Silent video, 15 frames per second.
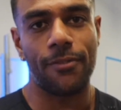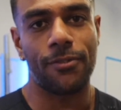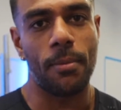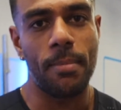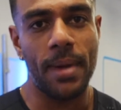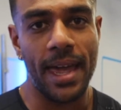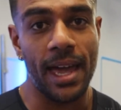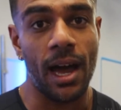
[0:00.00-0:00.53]
For
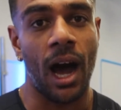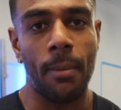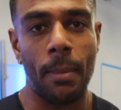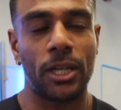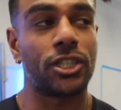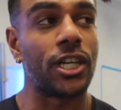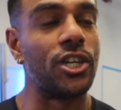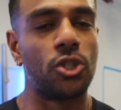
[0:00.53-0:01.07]
me, I'm
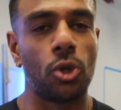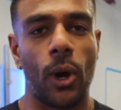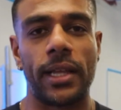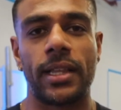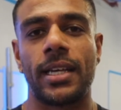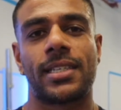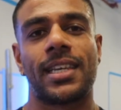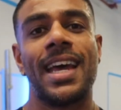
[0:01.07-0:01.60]
actually enjoying
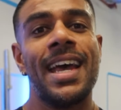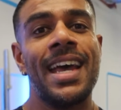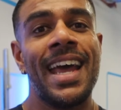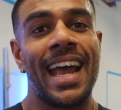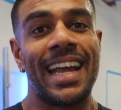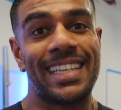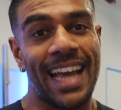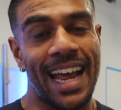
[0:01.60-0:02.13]
this
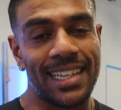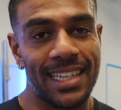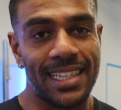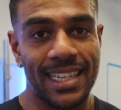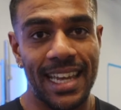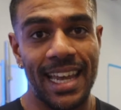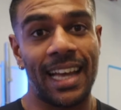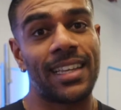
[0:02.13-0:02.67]

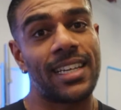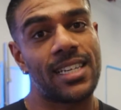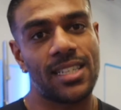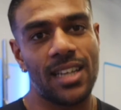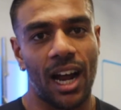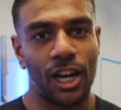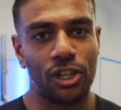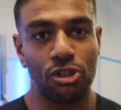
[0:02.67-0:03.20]
intensity and this
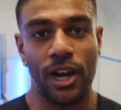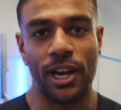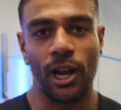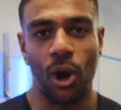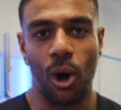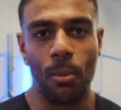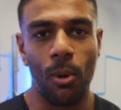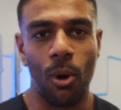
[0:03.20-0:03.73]
style of training a
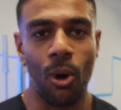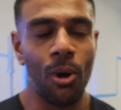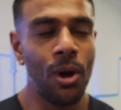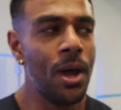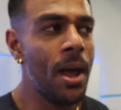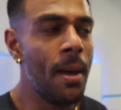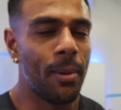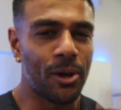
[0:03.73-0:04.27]
lot more
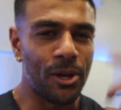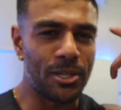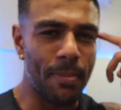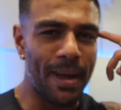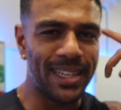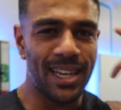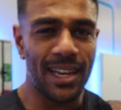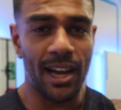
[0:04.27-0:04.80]
because
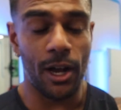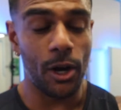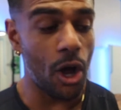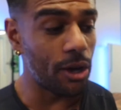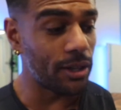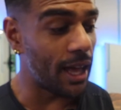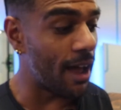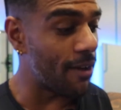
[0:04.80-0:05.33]
mentally I
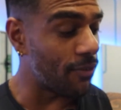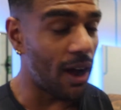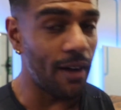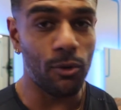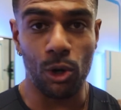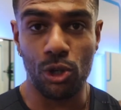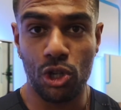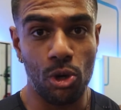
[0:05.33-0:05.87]
know that if I've
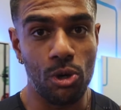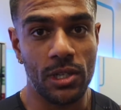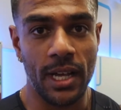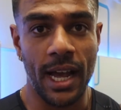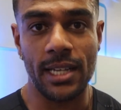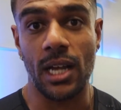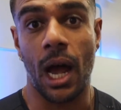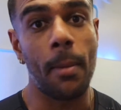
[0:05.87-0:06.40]
got 2
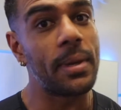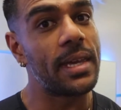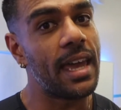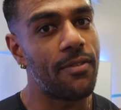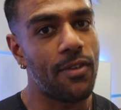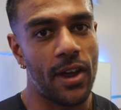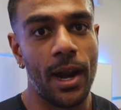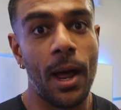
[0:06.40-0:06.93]
sets, I'm
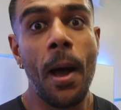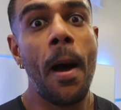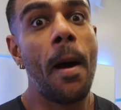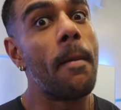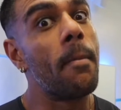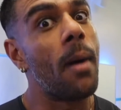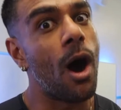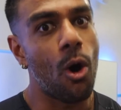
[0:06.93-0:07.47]
giving
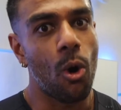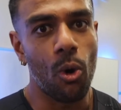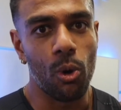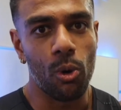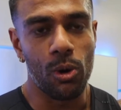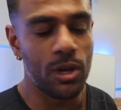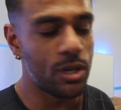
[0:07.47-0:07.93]
my all.